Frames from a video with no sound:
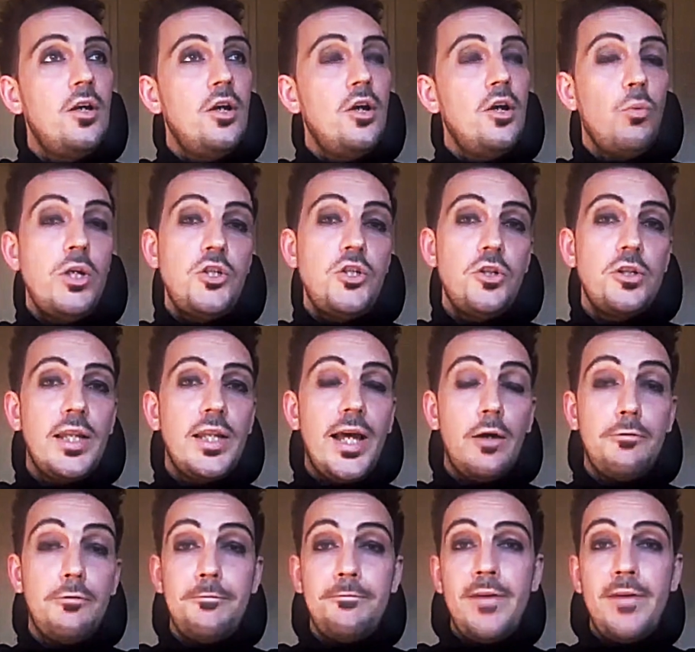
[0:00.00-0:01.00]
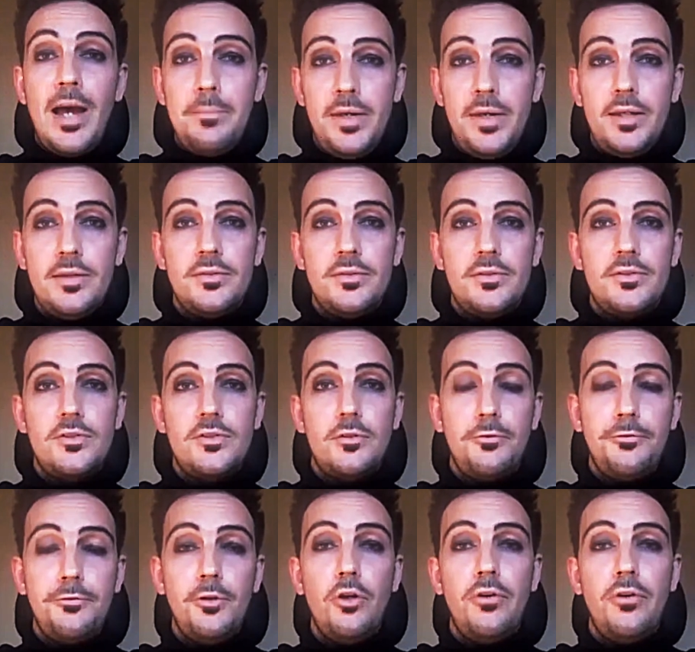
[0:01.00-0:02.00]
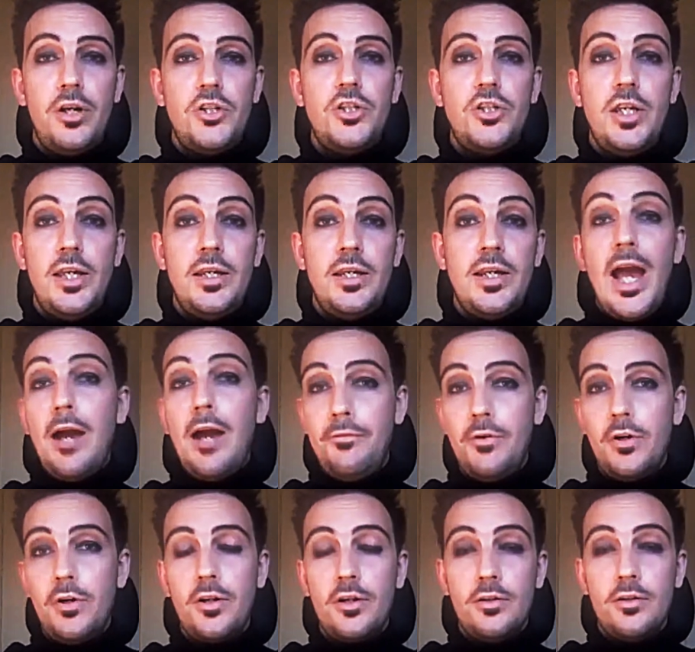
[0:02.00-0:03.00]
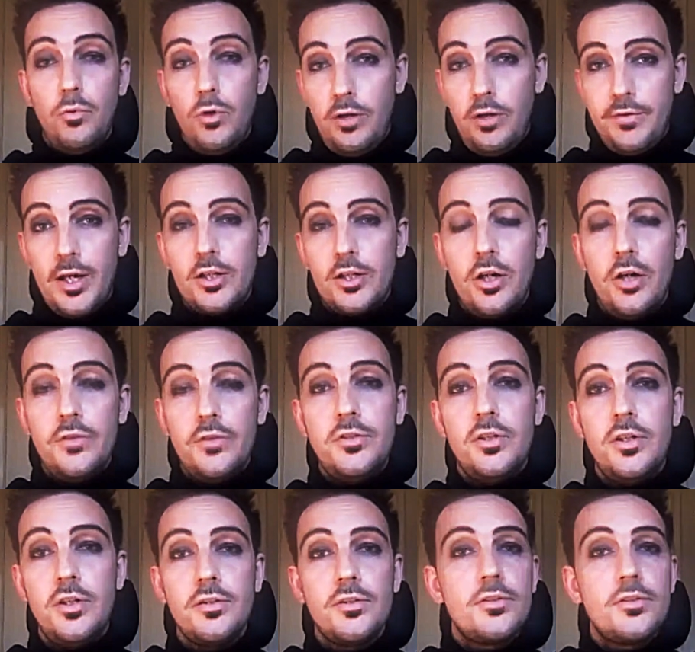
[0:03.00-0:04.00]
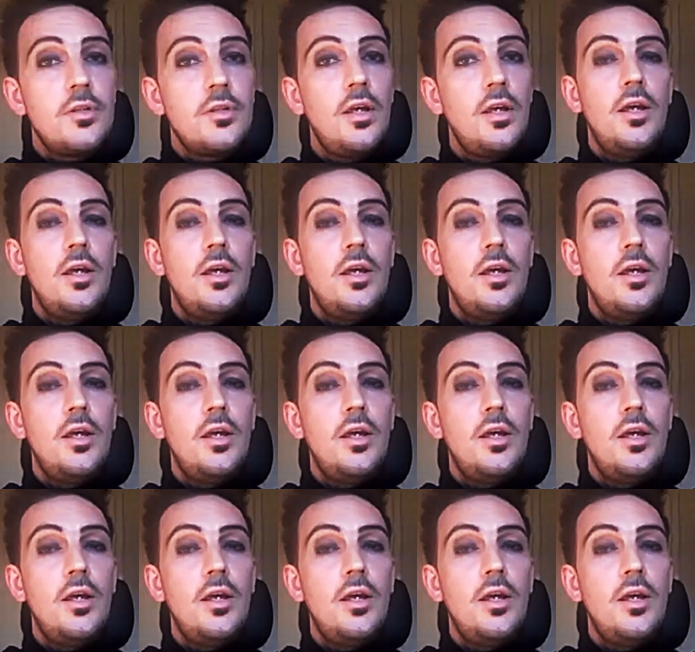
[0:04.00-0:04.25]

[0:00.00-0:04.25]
we should allow famines to flourish in Africa, one of our continents.